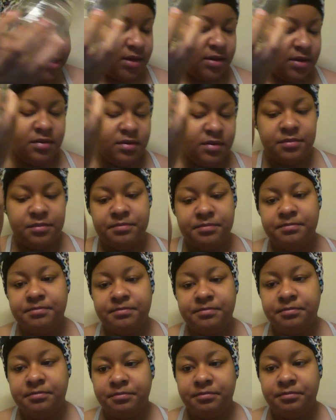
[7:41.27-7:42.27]

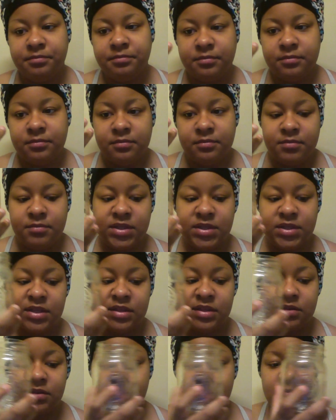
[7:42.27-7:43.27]
But this
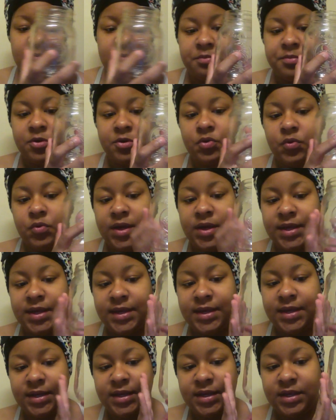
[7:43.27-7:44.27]
is a super quick
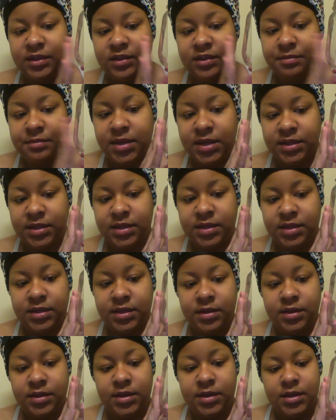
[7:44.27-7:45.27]
and easy method.
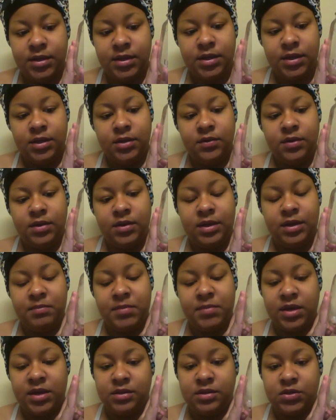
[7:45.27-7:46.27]
You can get
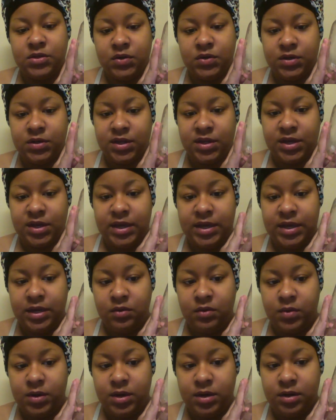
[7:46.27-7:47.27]
mason jars like
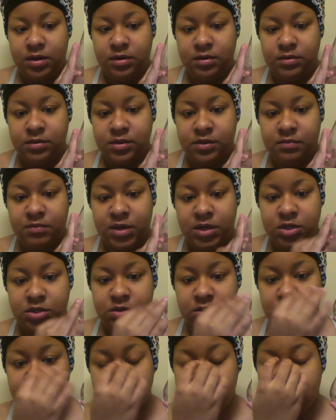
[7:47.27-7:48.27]
anywhere. Just make
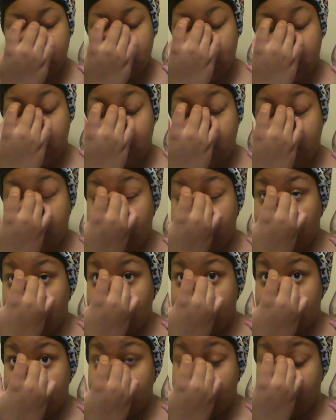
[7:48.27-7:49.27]
sure, like, if you
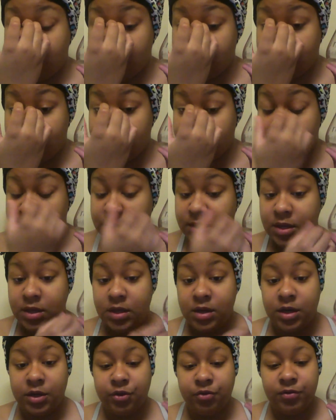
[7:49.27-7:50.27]
get them from
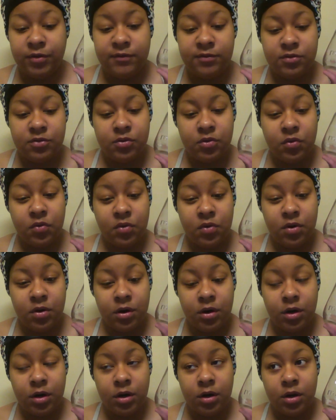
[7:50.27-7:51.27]
a thrift
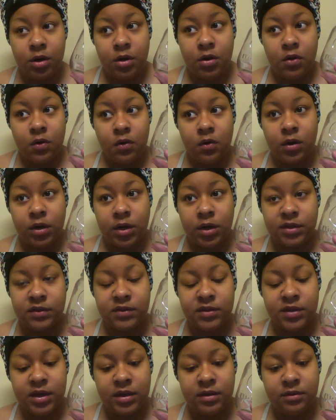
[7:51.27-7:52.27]
store or
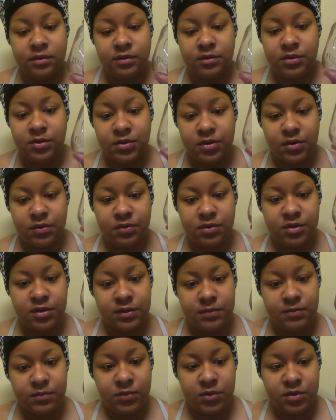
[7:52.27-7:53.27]
a you know,
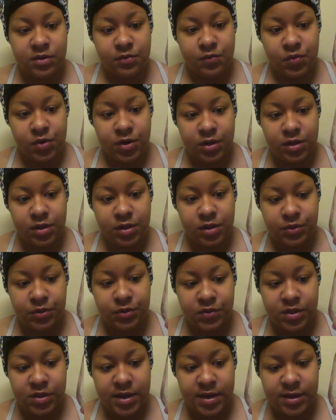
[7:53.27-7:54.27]
somewhere along
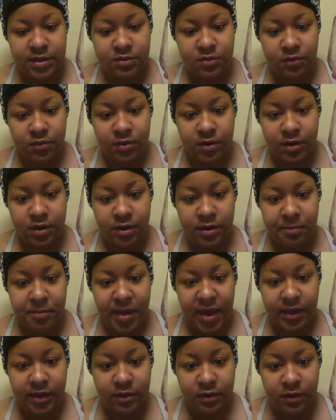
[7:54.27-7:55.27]
those lines, or a
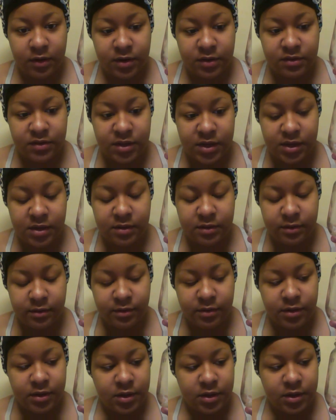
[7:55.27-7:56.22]
backyard sale,